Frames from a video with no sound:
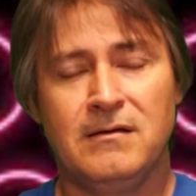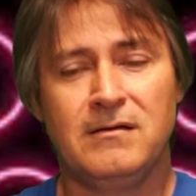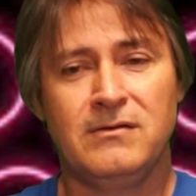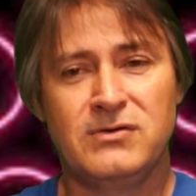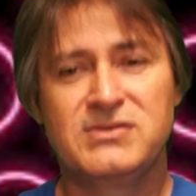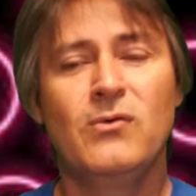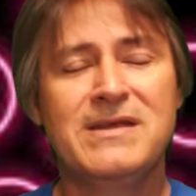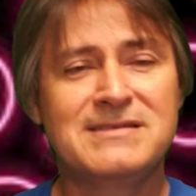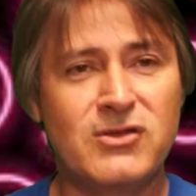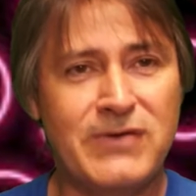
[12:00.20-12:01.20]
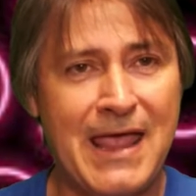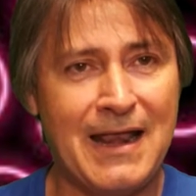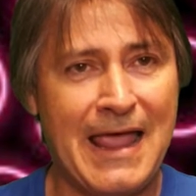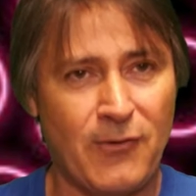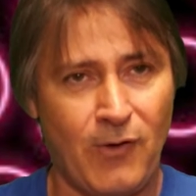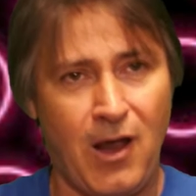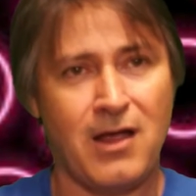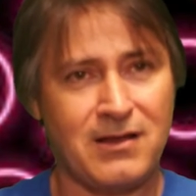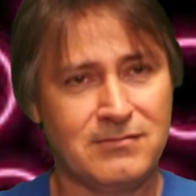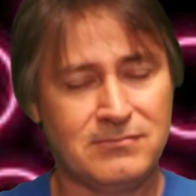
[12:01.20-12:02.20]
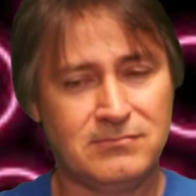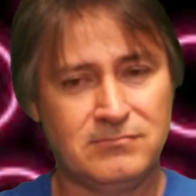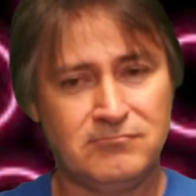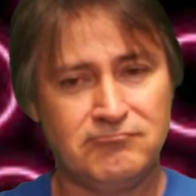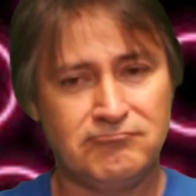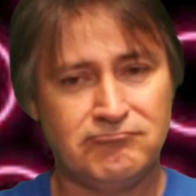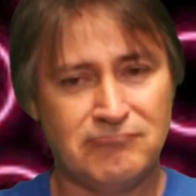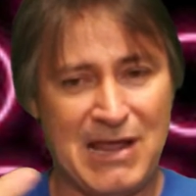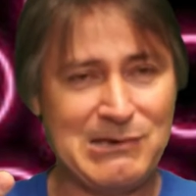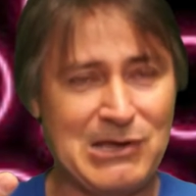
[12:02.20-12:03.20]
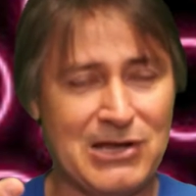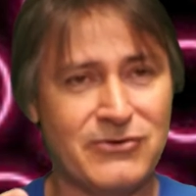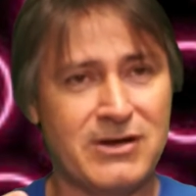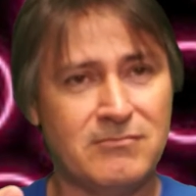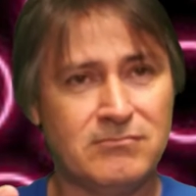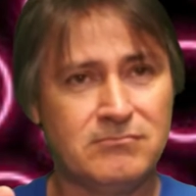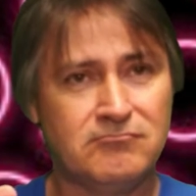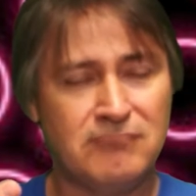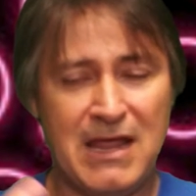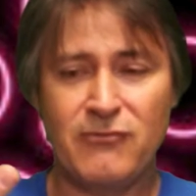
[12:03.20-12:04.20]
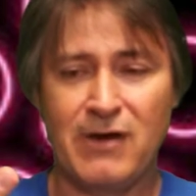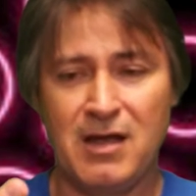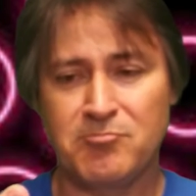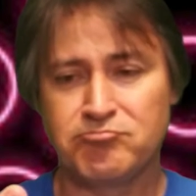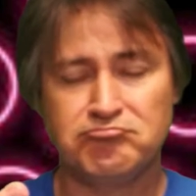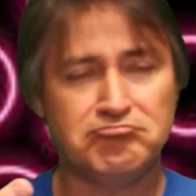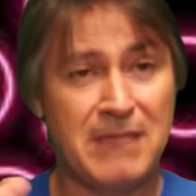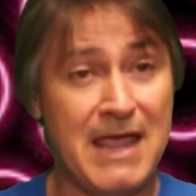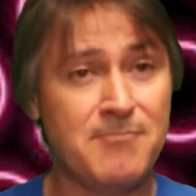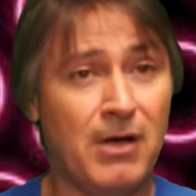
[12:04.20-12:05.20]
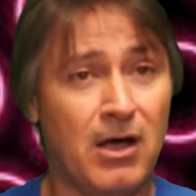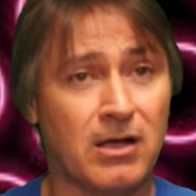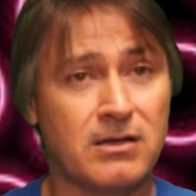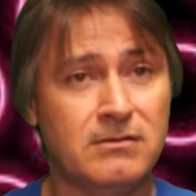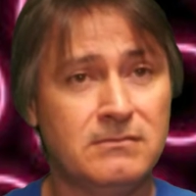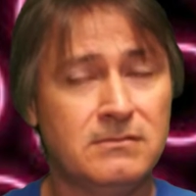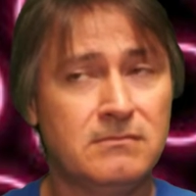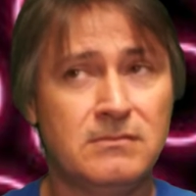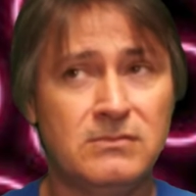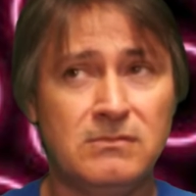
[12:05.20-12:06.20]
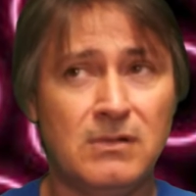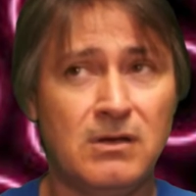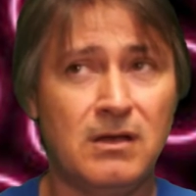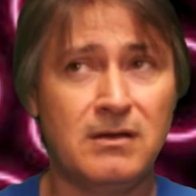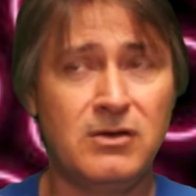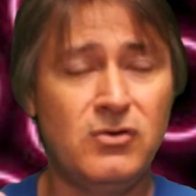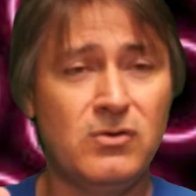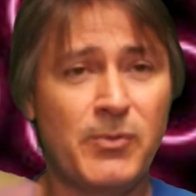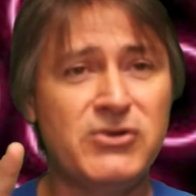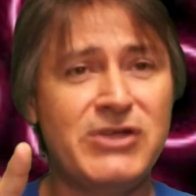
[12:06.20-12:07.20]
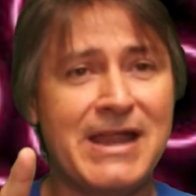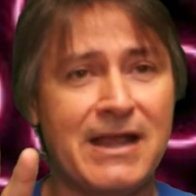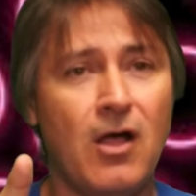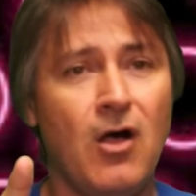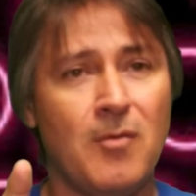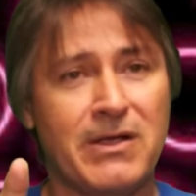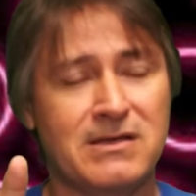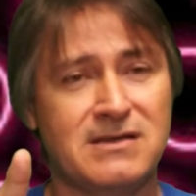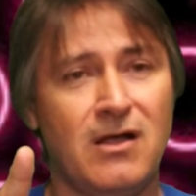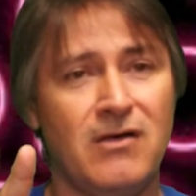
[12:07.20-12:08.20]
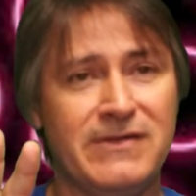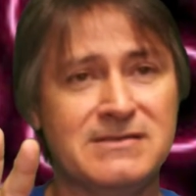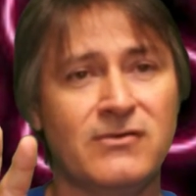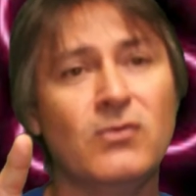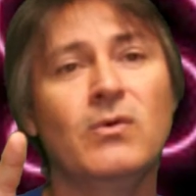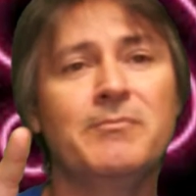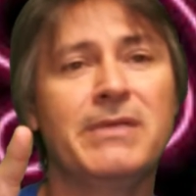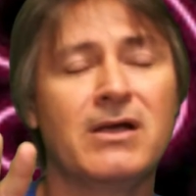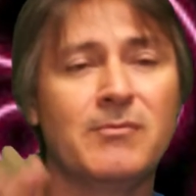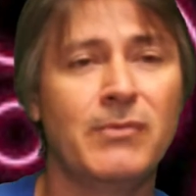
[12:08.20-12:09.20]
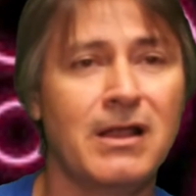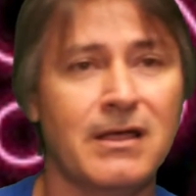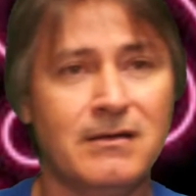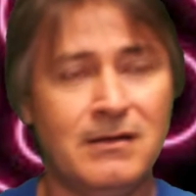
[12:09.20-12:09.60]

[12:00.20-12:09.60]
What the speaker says: There's no reason you can't like rock and country and rap and punk. You appreciate it all because it all fits under one big umbrella.